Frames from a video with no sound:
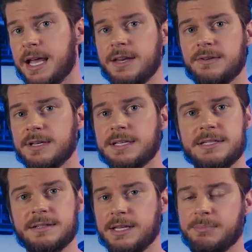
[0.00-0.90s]
and you can
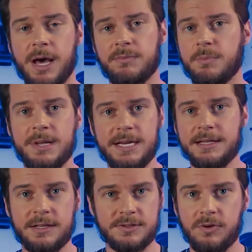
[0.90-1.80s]
just keep on
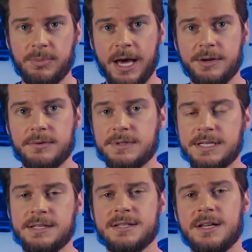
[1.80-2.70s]
repeating those whole body
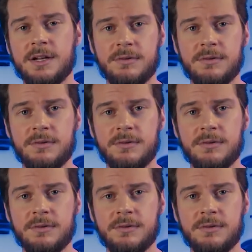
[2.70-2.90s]
routines